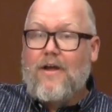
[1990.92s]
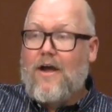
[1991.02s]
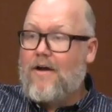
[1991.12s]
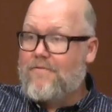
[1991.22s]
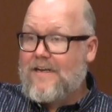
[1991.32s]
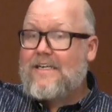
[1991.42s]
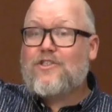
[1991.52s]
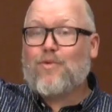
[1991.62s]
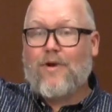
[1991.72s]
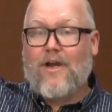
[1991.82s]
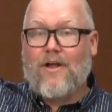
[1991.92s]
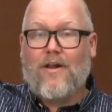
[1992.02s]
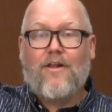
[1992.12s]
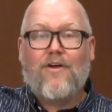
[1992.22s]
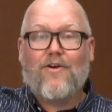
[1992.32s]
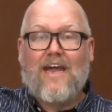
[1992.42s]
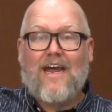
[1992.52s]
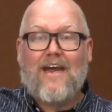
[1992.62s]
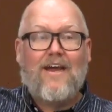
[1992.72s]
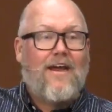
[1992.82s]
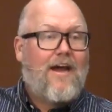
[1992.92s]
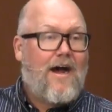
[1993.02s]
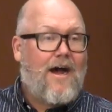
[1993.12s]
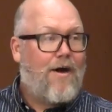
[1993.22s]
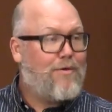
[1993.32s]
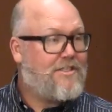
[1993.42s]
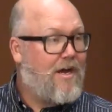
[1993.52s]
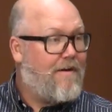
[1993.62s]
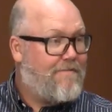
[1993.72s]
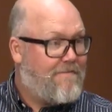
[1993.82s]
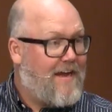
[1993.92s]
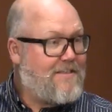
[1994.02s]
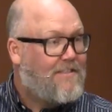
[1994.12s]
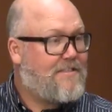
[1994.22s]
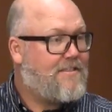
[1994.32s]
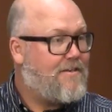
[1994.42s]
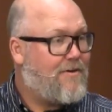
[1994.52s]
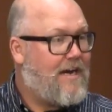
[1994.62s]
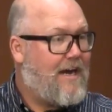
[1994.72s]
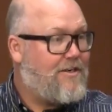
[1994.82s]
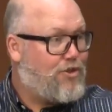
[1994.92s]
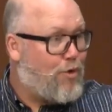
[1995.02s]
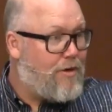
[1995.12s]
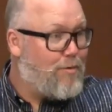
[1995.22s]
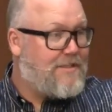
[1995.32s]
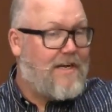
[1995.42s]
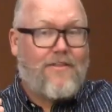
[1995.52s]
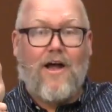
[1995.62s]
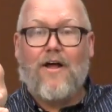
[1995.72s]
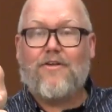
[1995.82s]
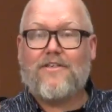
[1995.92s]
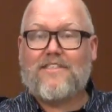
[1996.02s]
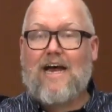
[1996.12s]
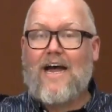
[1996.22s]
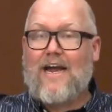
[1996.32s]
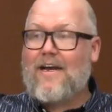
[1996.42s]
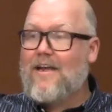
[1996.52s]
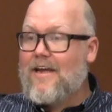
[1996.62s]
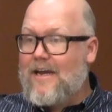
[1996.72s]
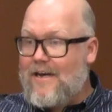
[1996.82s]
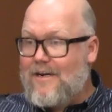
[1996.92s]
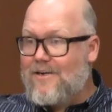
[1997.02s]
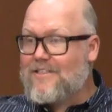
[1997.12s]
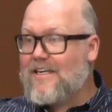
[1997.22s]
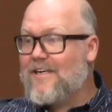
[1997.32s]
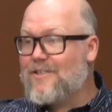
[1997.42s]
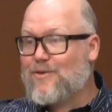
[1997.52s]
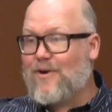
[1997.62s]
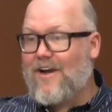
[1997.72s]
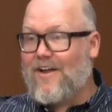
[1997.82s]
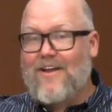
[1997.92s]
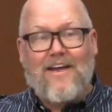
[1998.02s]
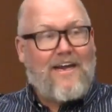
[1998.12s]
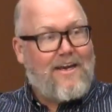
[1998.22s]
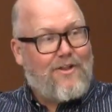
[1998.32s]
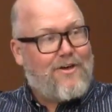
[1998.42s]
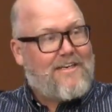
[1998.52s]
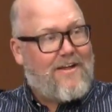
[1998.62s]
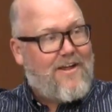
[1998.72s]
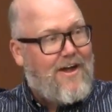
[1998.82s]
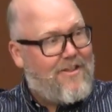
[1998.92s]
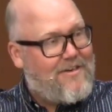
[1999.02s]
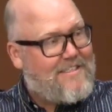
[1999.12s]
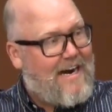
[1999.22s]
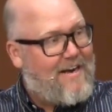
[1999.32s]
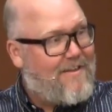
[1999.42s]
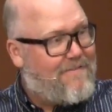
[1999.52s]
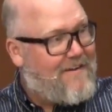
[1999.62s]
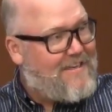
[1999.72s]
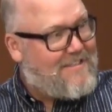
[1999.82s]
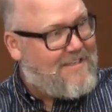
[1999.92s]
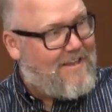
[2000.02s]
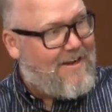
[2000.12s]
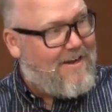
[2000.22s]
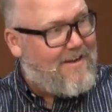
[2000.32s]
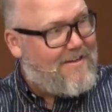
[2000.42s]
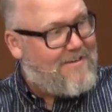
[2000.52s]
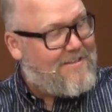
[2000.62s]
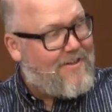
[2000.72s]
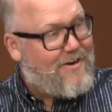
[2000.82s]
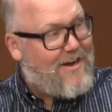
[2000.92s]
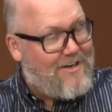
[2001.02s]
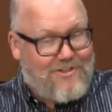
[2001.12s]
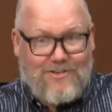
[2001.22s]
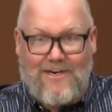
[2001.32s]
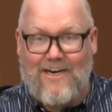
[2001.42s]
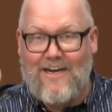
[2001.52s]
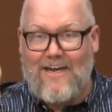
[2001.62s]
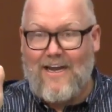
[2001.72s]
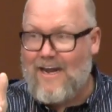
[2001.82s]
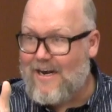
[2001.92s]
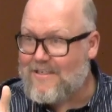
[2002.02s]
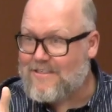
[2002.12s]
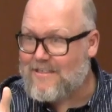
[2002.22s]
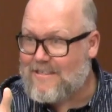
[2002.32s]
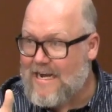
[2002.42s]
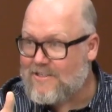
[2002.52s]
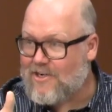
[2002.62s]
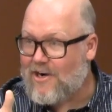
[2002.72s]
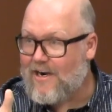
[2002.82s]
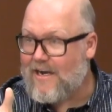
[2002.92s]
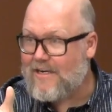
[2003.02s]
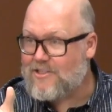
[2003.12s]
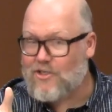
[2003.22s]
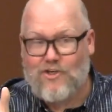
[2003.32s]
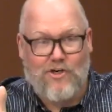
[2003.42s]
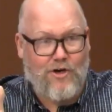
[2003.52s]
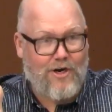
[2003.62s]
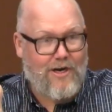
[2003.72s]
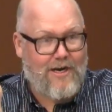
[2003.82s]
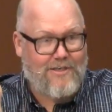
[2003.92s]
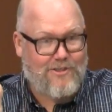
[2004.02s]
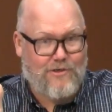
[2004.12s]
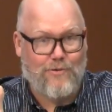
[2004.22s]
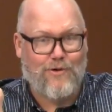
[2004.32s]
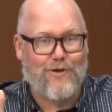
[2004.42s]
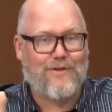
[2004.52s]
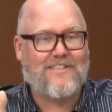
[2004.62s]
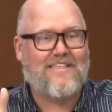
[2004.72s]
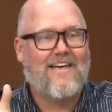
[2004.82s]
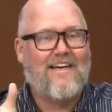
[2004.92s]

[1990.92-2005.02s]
of Israel. Okay. Uh, we saw a fence. Okay. Jordan was on the other side, and here's Israel. And you looked on the other side of the fence to the, this other country, and it's desert, it's dirt, it's gross.